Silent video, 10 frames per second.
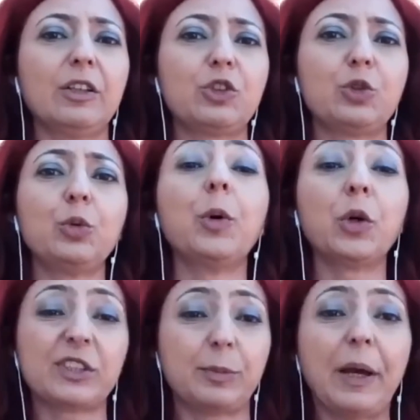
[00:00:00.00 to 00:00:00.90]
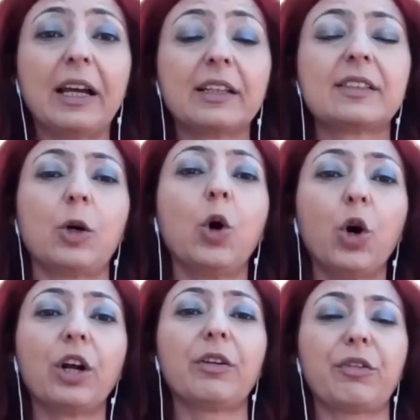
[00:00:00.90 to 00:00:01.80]
to most banks
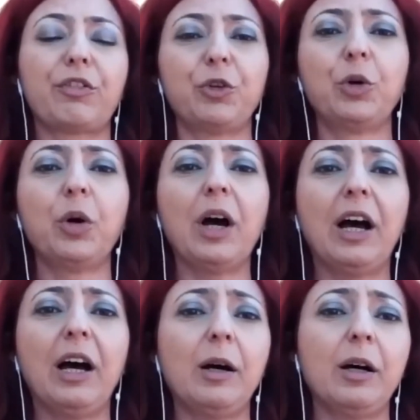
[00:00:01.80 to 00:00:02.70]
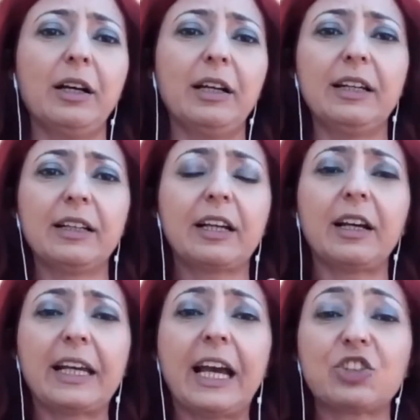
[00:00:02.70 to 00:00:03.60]
or through
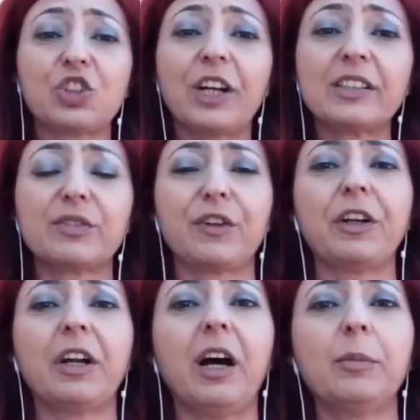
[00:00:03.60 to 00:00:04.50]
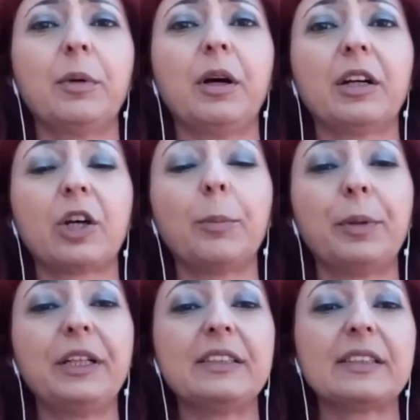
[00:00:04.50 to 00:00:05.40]
cash transfer
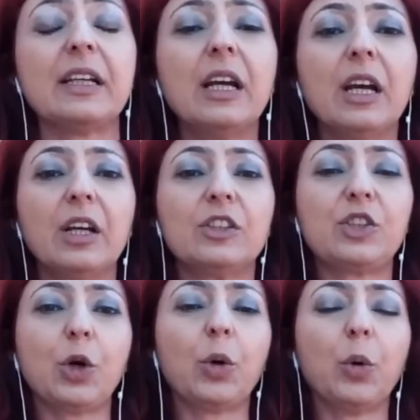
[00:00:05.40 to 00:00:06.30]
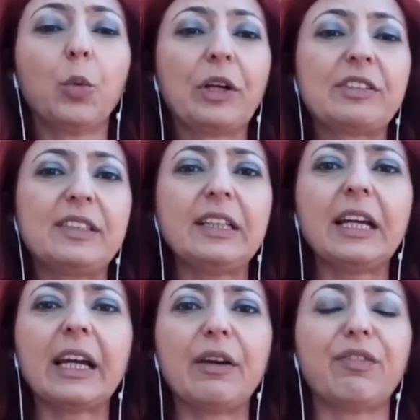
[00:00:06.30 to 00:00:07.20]
companies. So we're
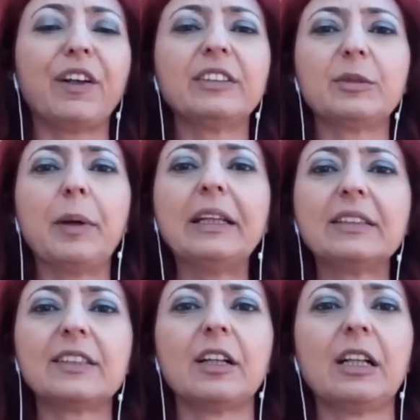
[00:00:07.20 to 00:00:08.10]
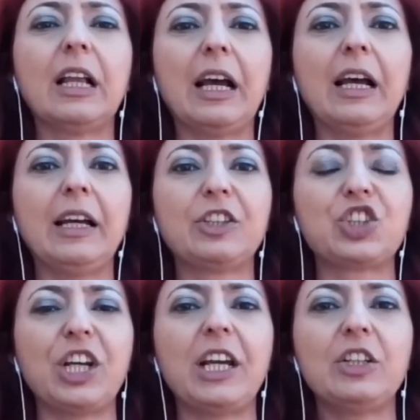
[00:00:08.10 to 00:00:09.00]
seeing a fundamental
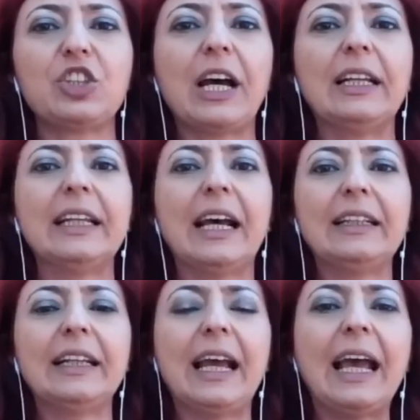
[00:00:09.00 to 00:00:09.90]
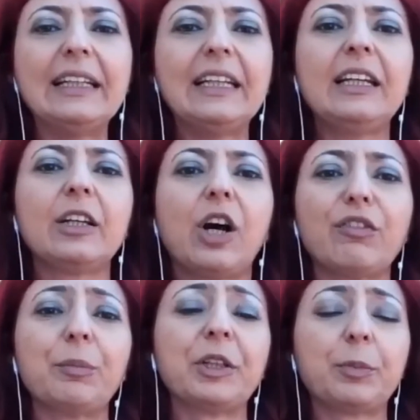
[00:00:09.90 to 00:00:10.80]
change, and any
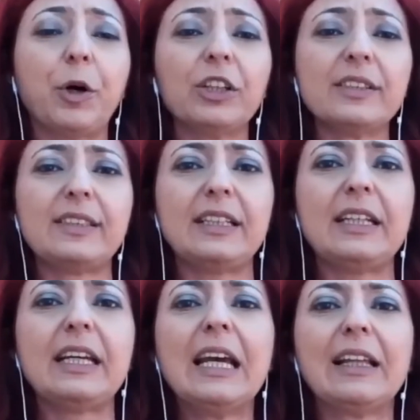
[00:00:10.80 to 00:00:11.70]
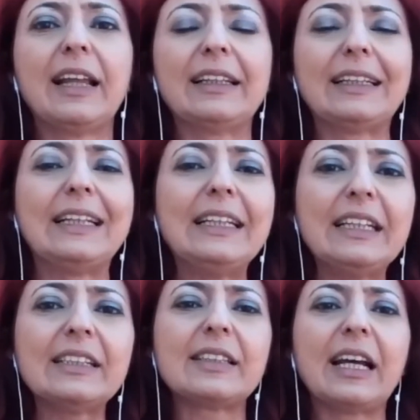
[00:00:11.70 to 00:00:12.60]
government policy that at
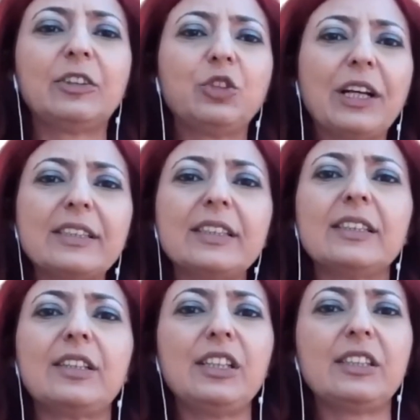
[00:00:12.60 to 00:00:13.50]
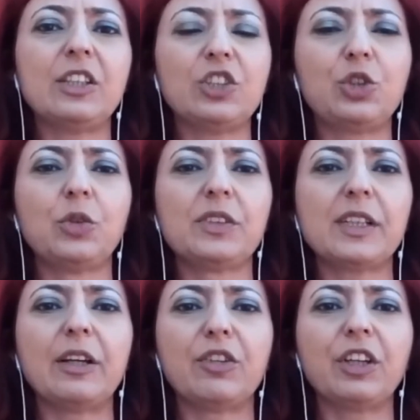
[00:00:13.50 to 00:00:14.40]
least addresses these issues,
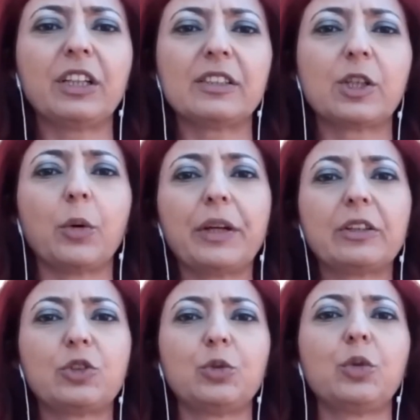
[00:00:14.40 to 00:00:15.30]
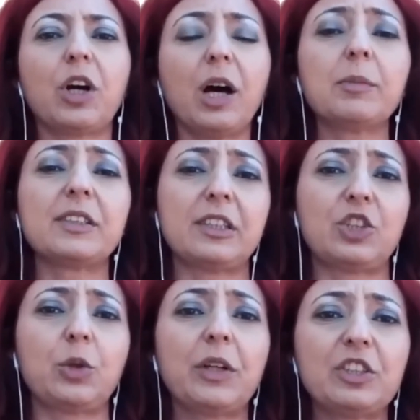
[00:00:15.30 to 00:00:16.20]
I think, is going to calm the
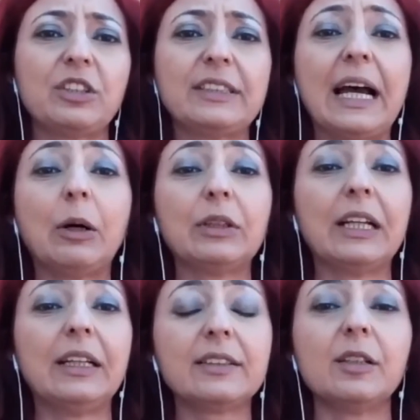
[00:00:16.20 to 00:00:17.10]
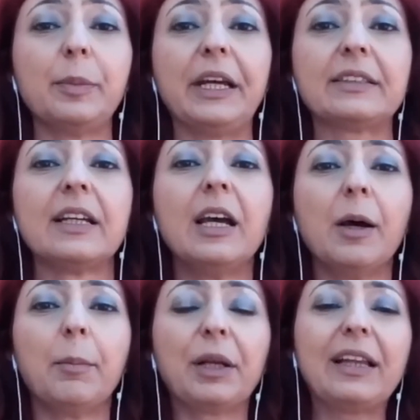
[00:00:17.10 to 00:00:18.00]
situation down a little bit.
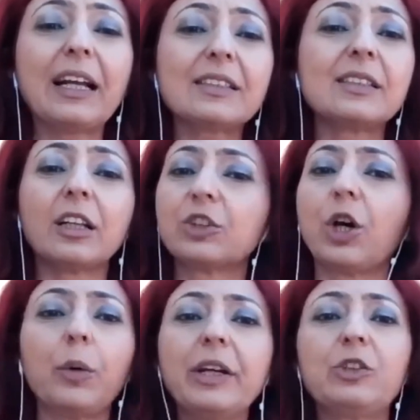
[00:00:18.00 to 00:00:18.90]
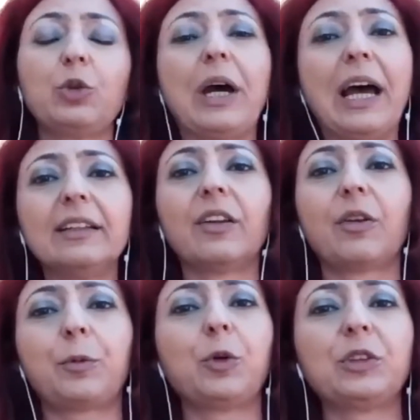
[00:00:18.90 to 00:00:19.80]
But that's not going to end the
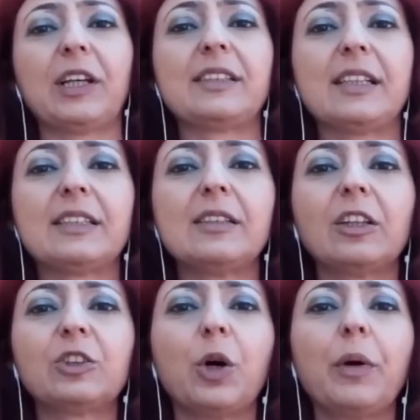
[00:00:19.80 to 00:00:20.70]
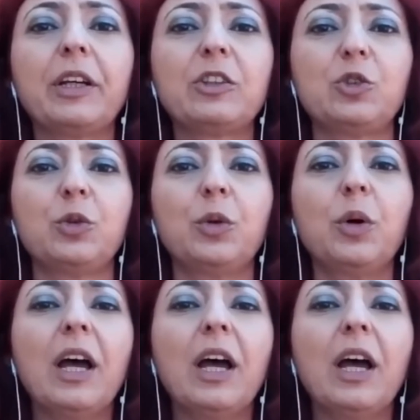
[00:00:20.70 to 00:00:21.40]
protests. It's not going to